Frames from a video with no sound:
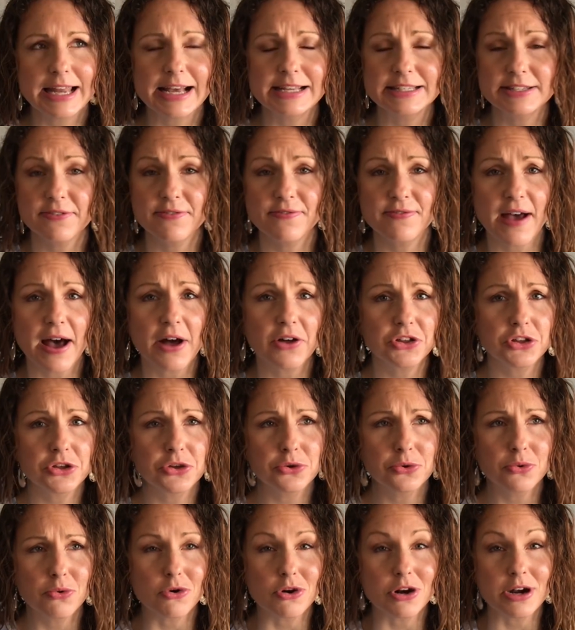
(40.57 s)
as a
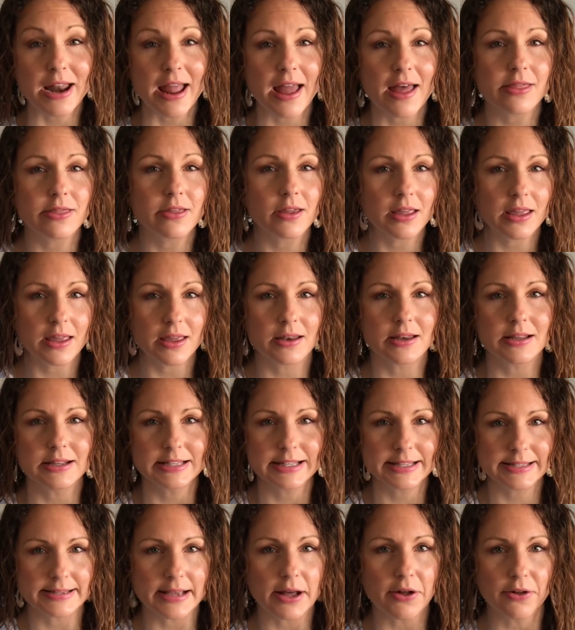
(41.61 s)
value or an ethic in
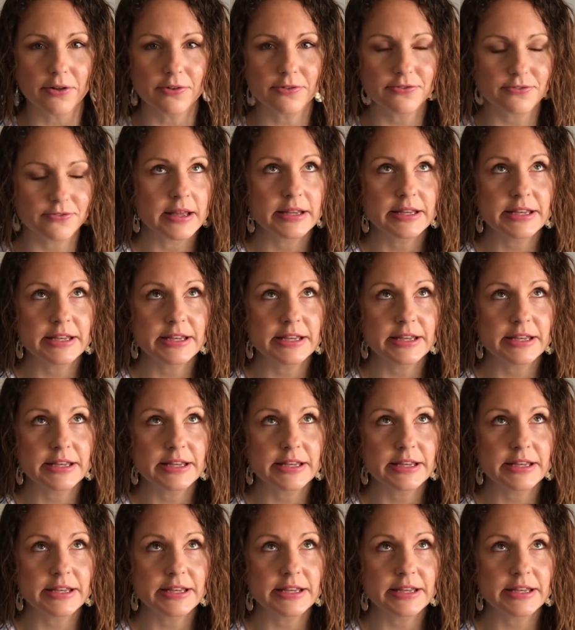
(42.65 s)
itself.